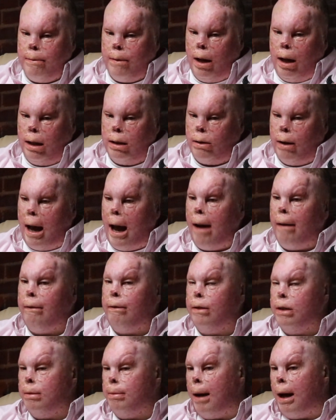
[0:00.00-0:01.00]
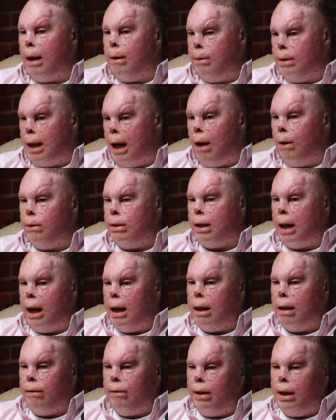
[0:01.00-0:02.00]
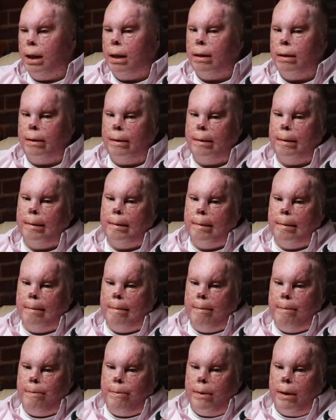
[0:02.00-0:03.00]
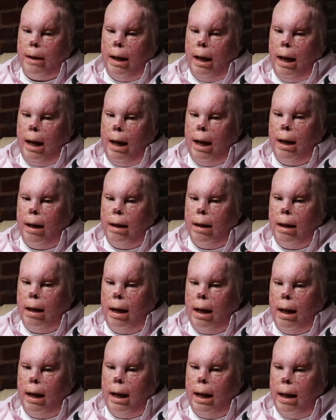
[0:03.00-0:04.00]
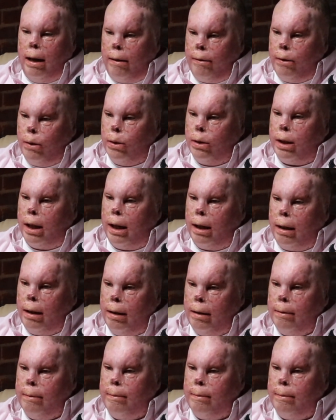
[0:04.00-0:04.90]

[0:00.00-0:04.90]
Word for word: Uh, so half of his body was outside of the vehicle, and uh, it hit our fuel tank.